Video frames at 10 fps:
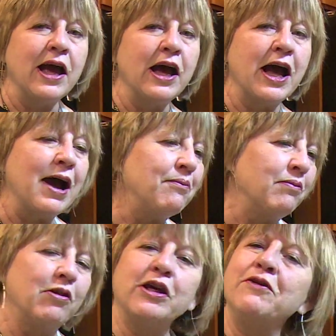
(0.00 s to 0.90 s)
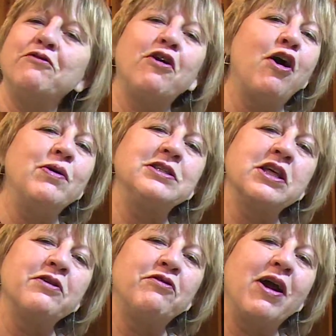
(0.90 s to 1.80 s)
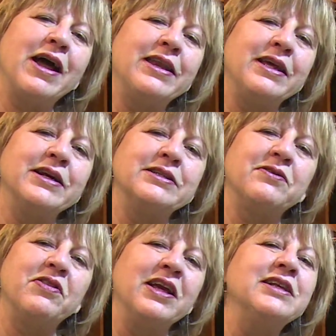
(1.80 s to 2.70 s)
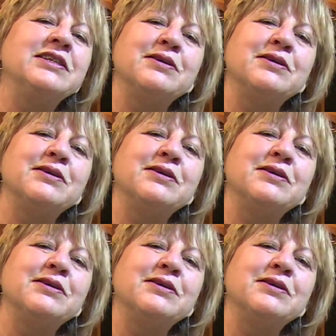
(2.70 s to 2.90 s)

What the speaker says: I'm always looking for ideas of things